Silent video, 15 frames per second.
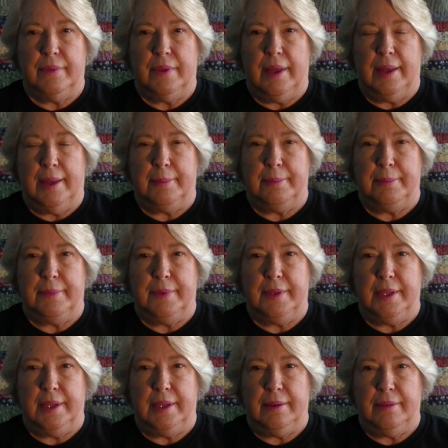
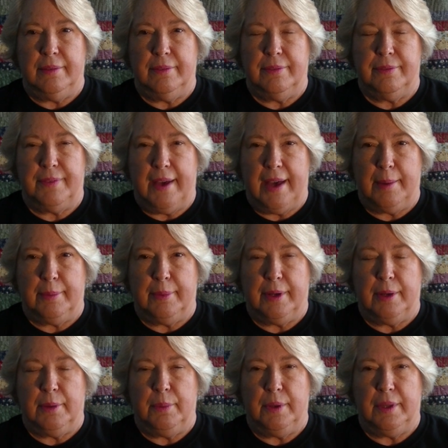the
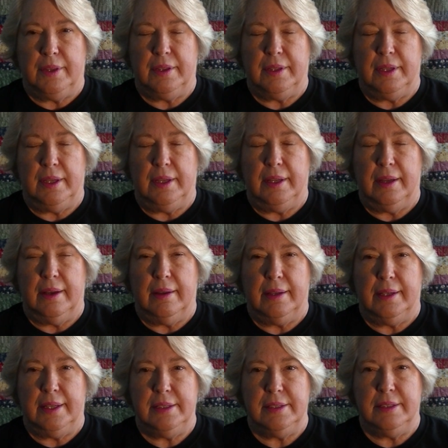fabric with the
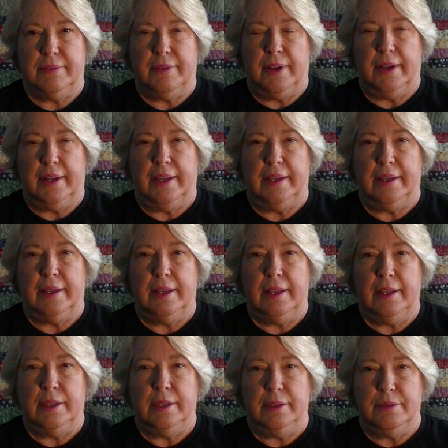adhesive on it
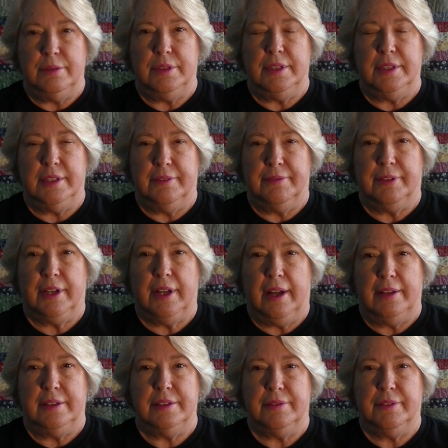using different
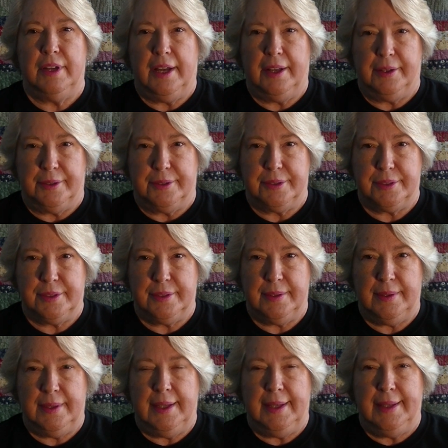kinds of cutters.
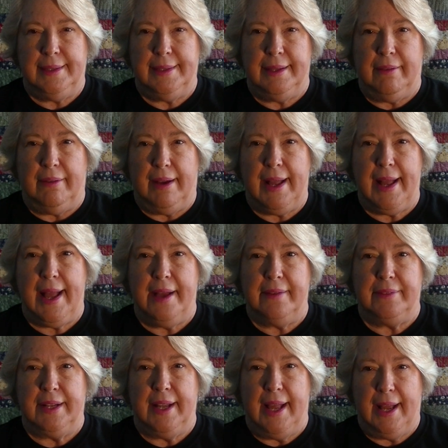Now I have
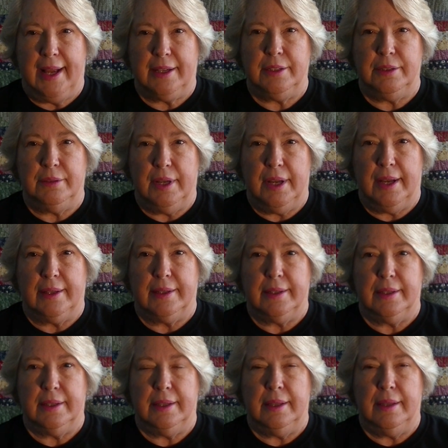an Accu
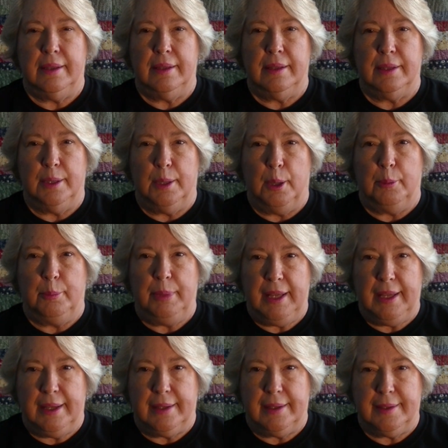Go
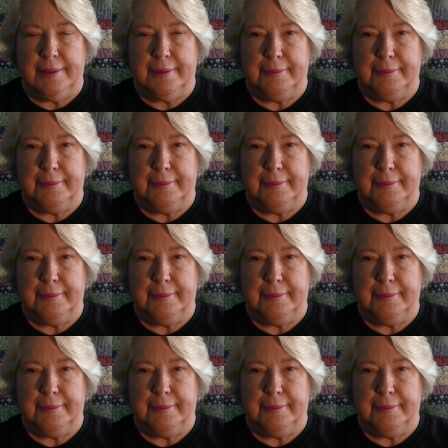Big,